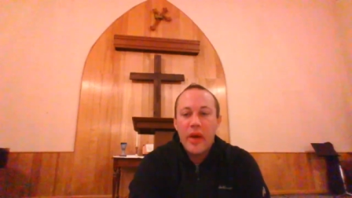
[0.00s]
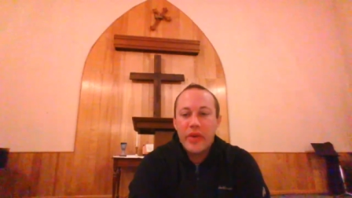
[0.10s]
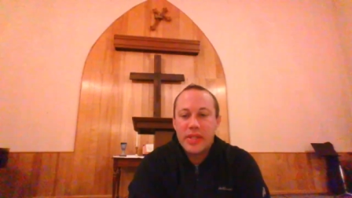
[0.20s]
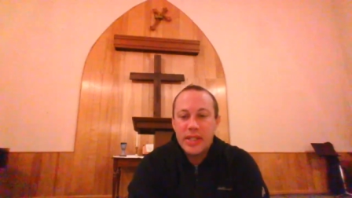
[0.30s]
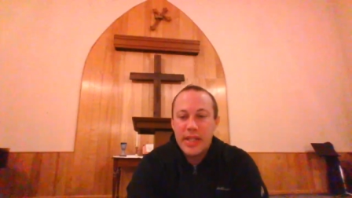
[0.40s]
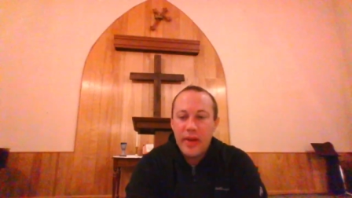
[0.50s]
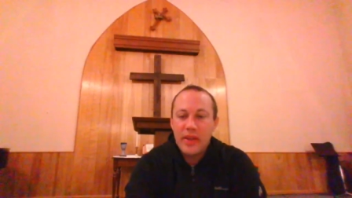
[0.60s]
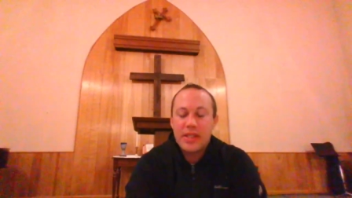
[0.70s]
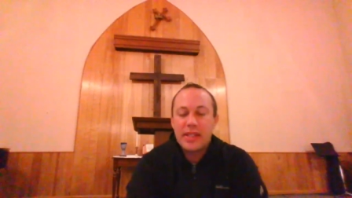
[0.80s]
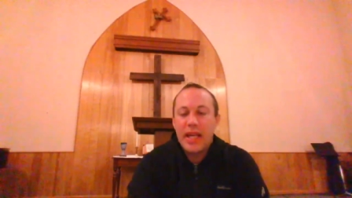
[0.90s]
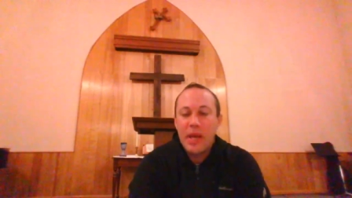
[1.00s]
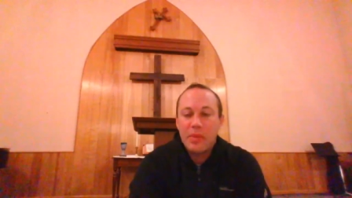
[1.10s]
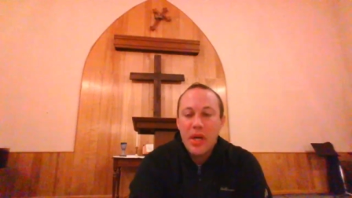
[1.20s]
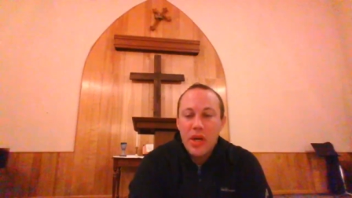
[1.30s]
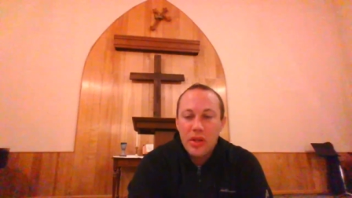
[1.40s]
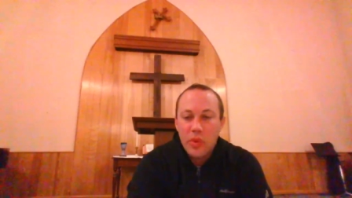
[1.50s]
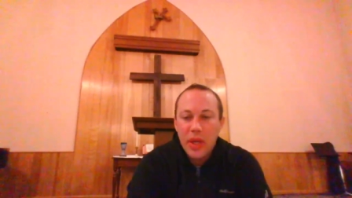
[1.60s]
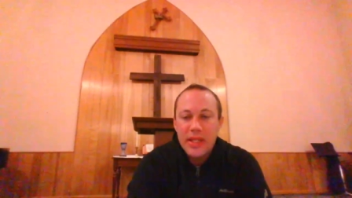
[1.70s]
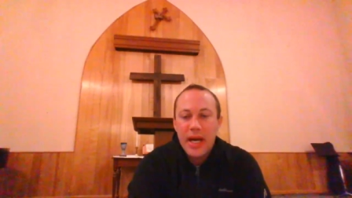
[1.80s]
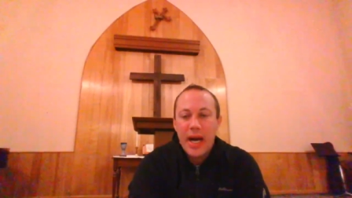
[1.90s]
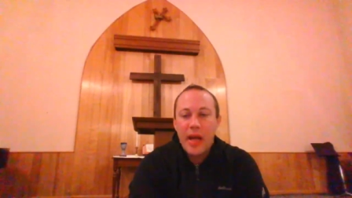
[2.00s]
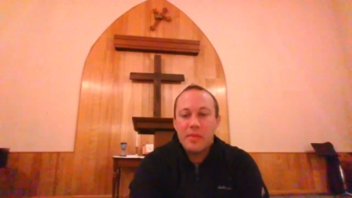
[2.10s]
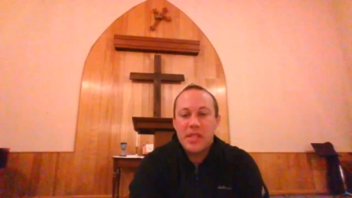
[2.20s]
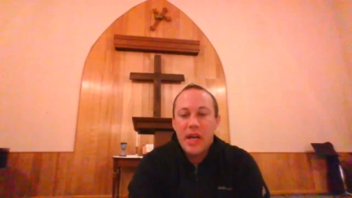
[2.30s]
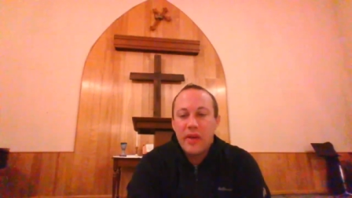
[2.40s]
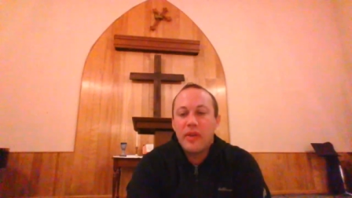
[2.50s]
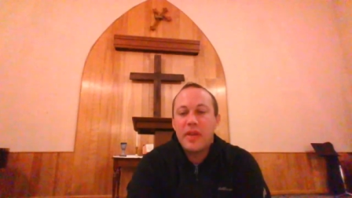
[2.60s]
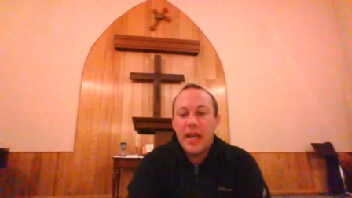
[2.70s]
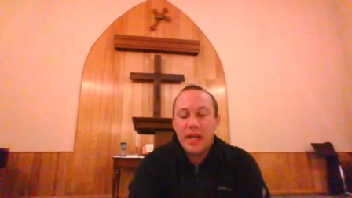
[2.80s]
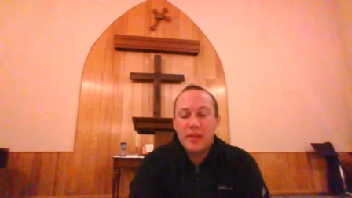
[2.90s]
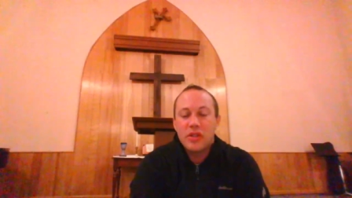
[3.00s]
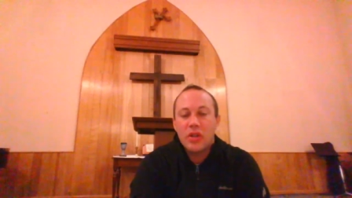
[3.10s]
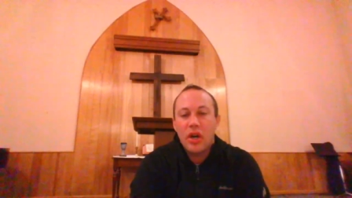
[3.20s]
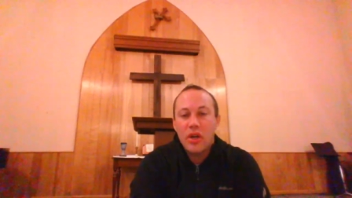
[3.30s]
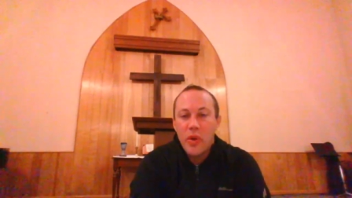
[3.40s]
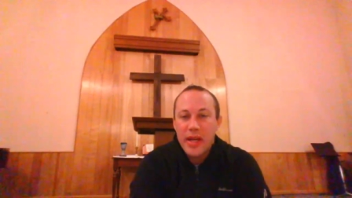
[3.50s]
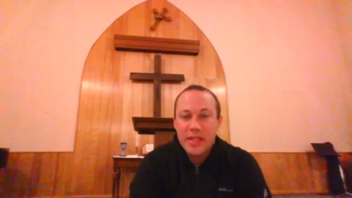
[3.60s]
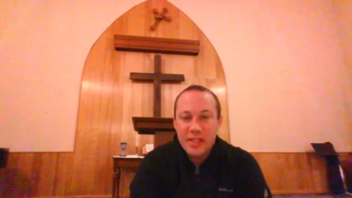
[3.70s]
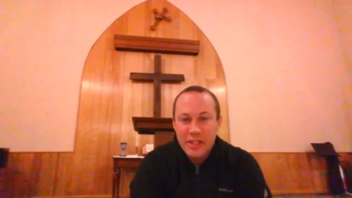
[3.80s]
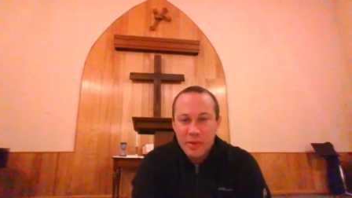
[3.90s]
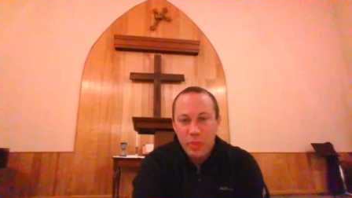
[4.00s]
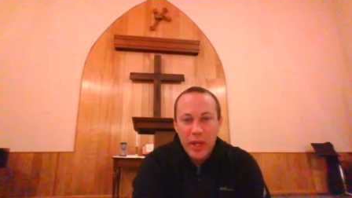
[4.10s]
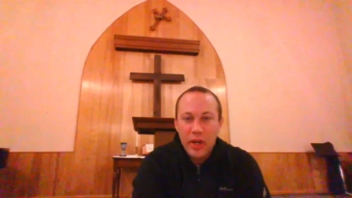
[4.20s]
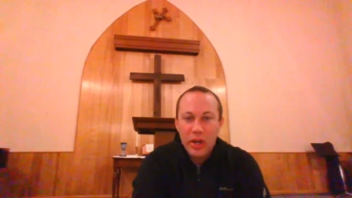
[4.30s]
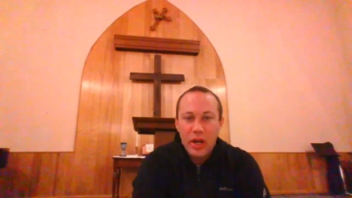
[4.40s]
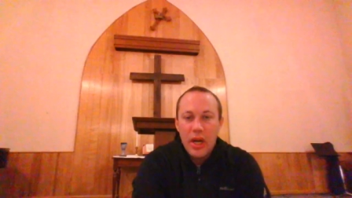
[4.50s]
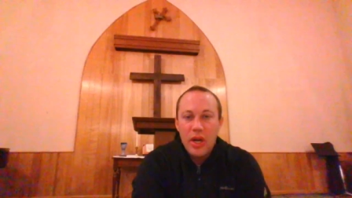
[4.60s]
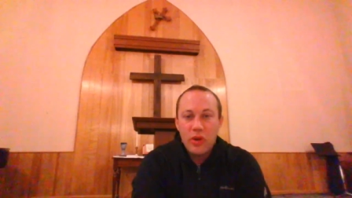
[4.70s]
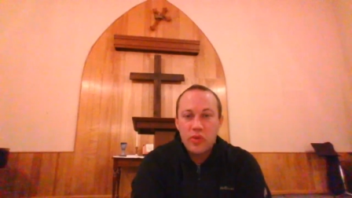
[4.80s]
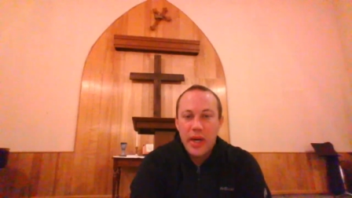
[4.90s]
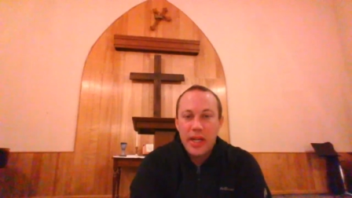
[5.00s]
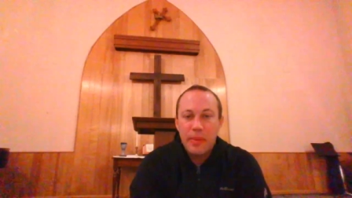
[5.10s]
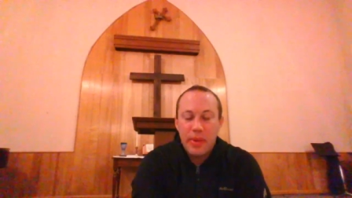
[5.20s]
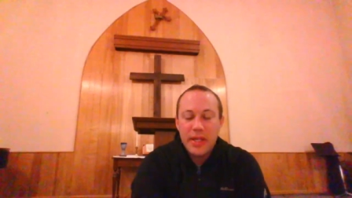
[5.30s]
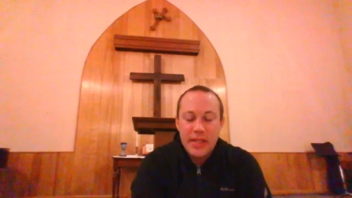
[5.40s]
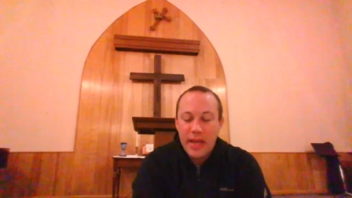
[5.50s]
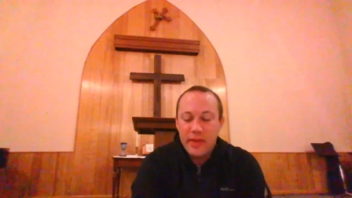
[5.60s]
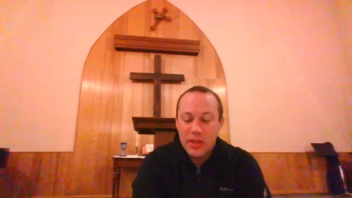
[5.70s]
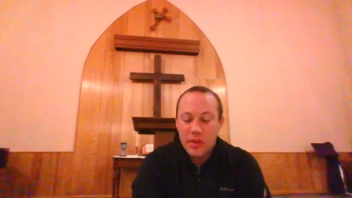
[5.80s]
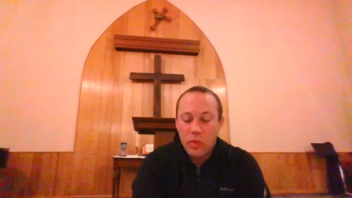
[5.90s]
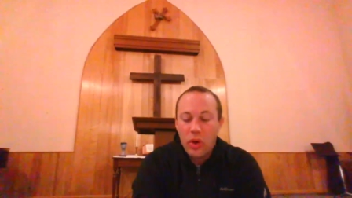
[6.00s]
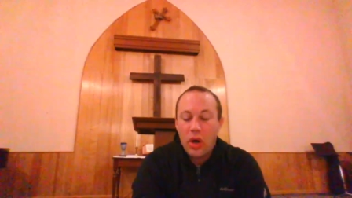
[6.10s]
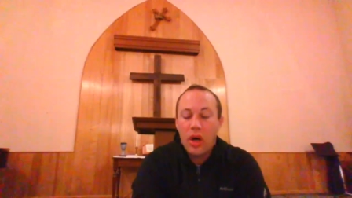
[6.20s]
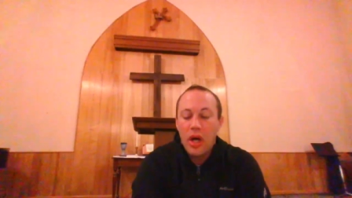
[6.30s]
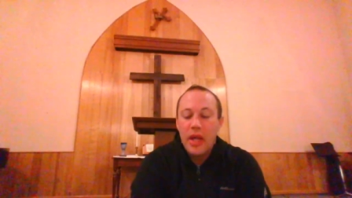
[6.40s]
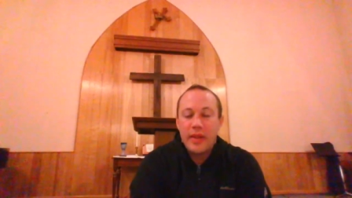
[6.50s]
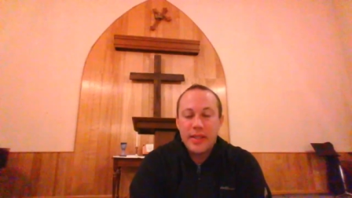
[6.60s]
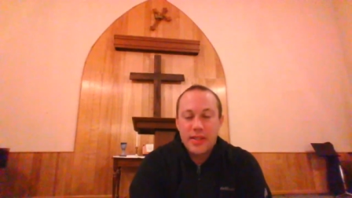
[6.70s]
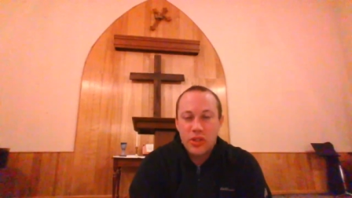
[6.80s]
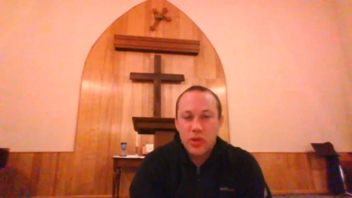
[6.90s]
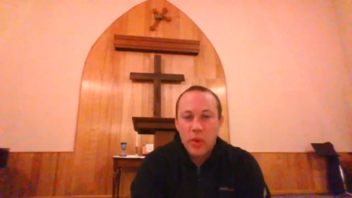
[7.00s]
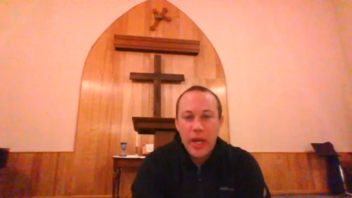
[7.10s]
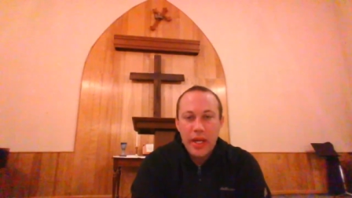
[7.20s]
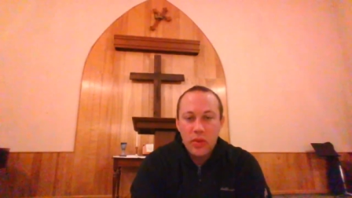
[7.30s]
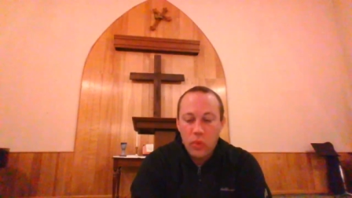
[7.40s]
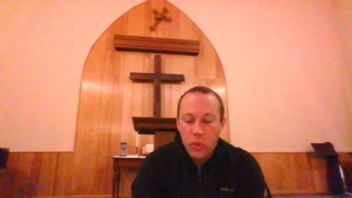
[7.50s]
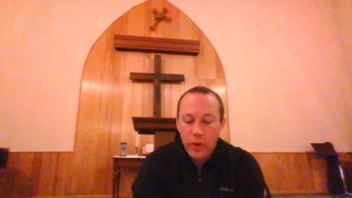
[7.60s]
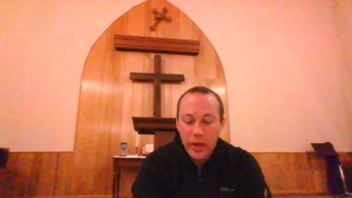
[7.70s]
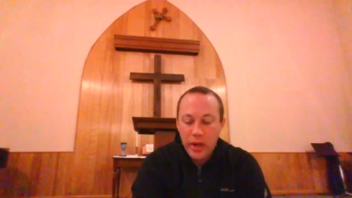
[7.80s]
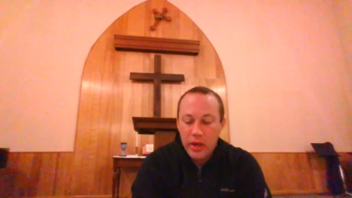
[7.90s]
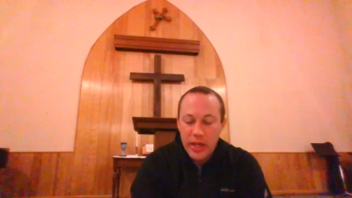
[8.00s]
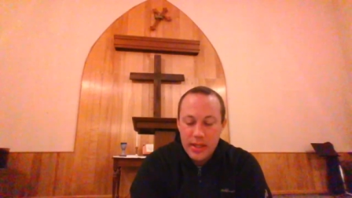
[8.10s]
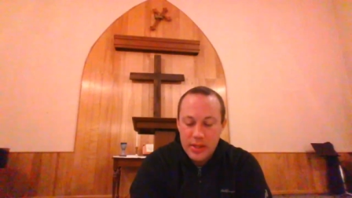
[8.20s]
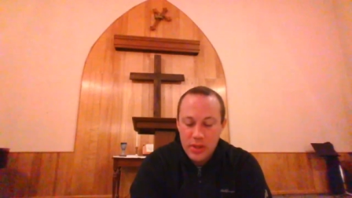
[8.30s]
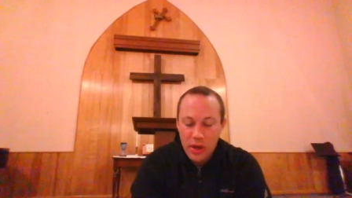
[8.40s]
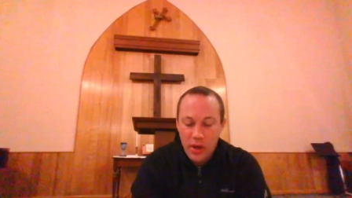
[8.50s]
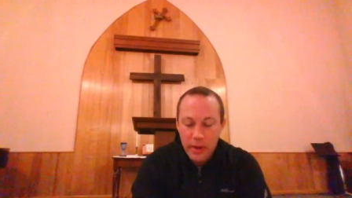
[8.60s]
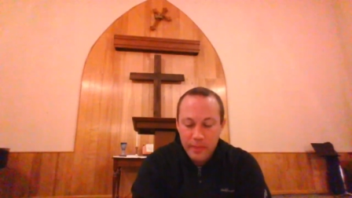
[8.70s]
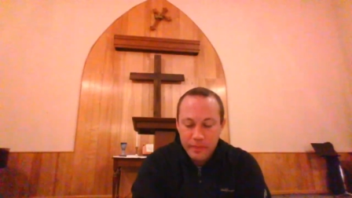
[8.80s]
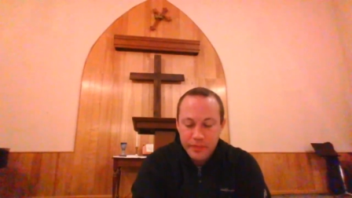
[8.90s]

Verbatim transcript: And we see David escape three times from the hand of Saul, who has a spear, who's ready to pin David to the wall, this trained warrior in Saul.